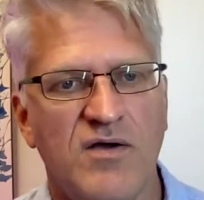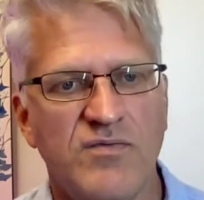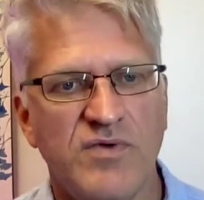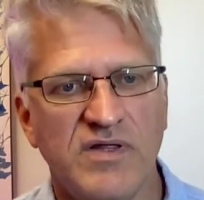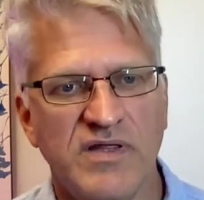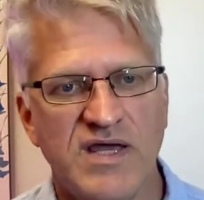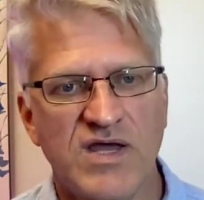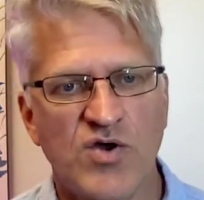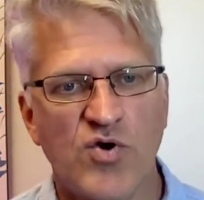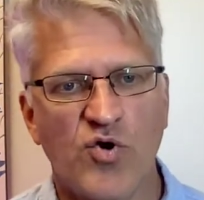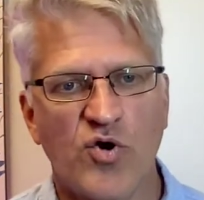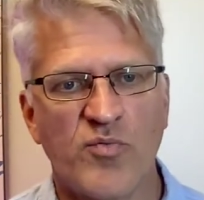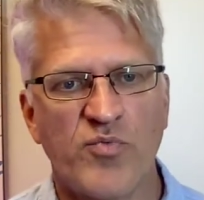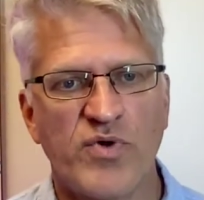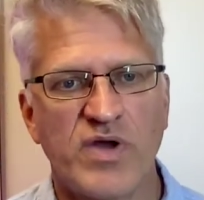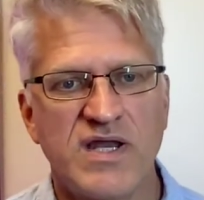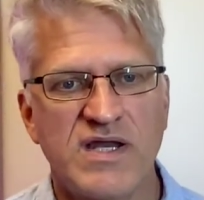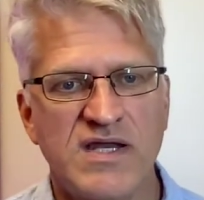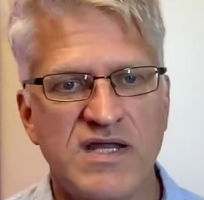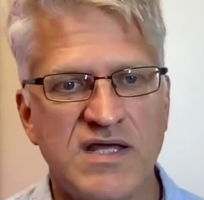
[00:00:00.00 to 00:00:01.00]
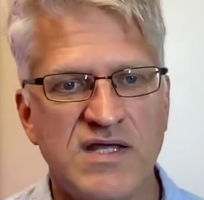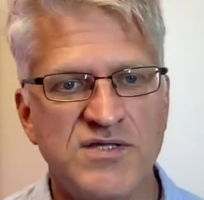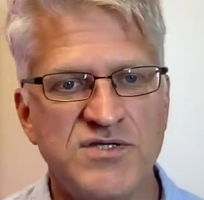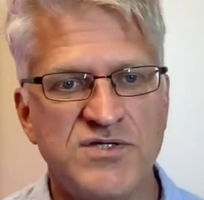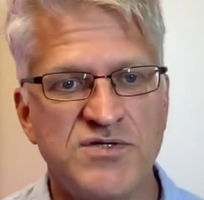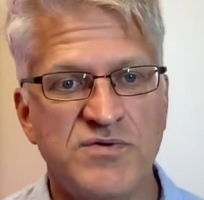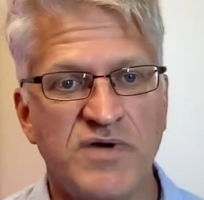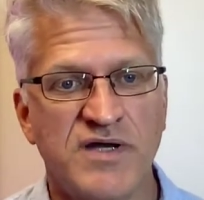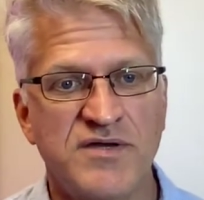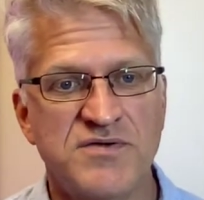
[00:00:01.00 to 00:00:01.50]
really incorporated
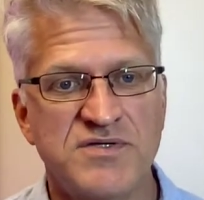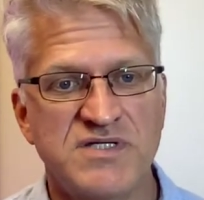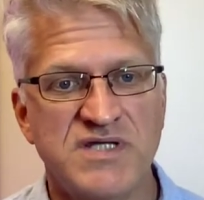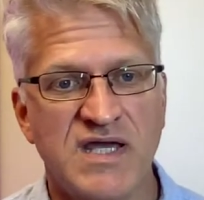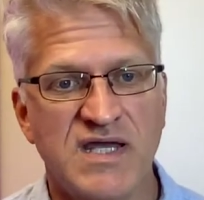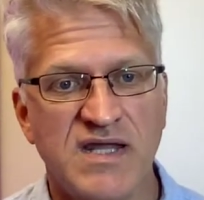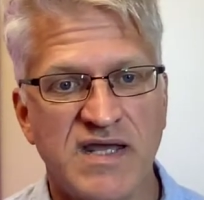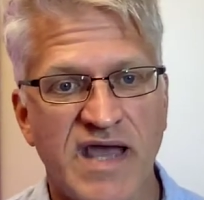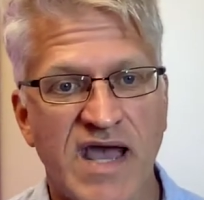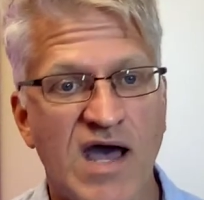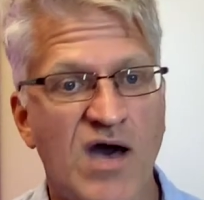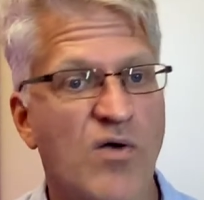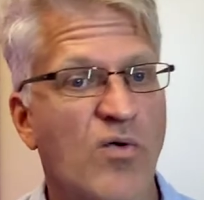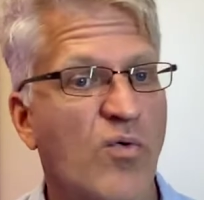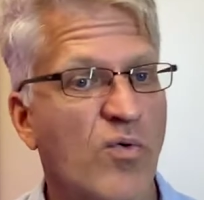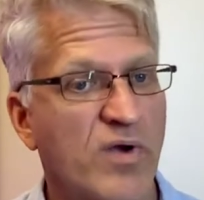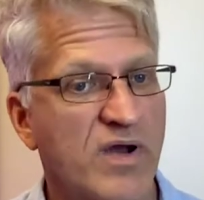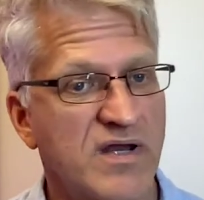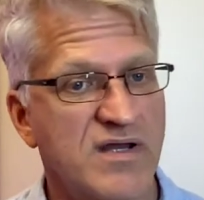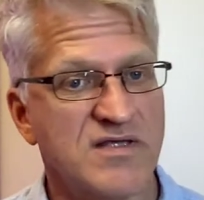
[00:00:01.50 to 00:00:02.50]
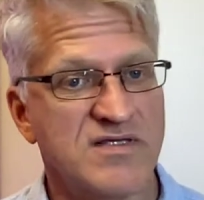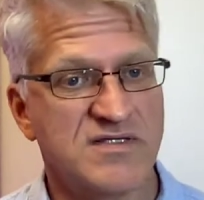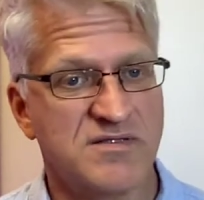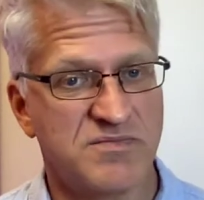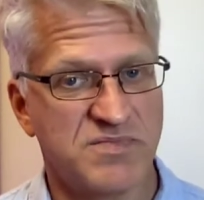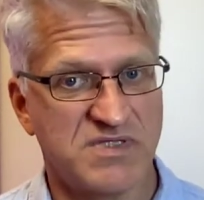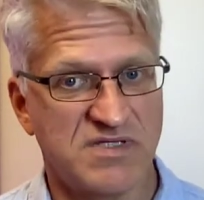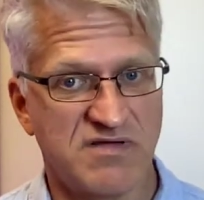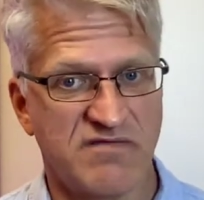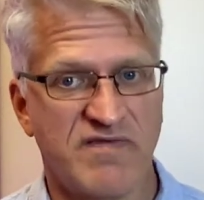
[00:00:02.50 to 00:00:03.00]
into understanding how
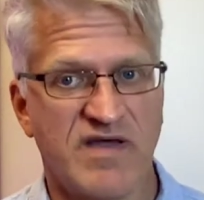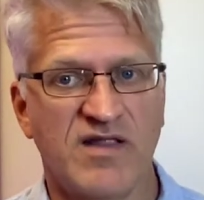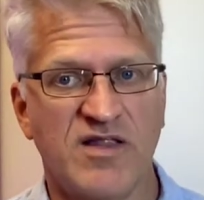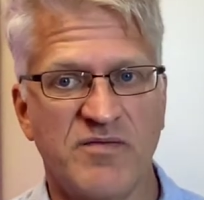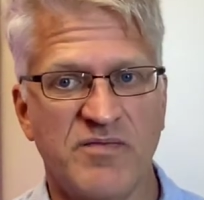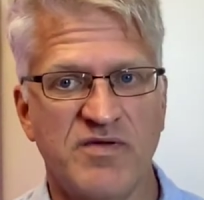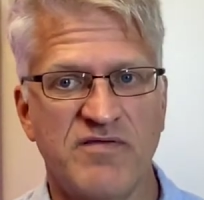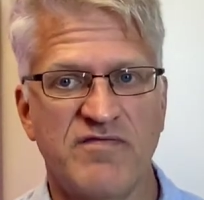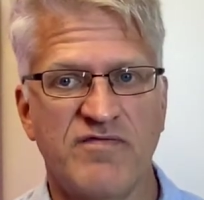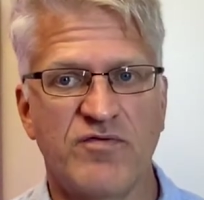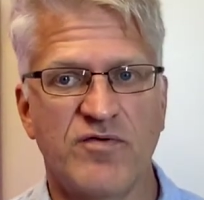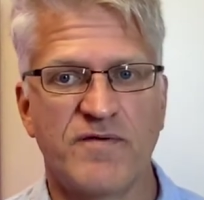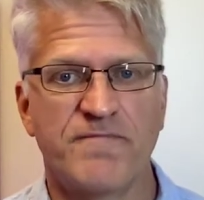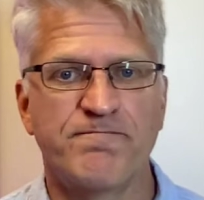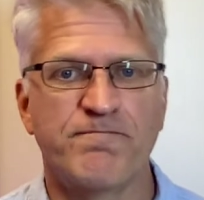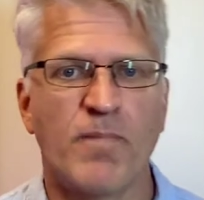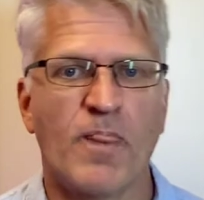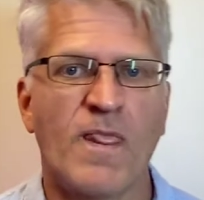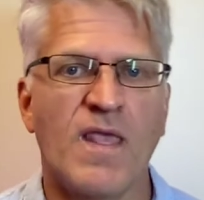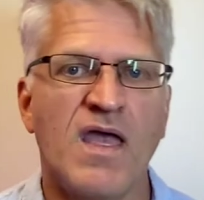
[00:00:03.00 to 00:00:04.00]
organisms develop and form.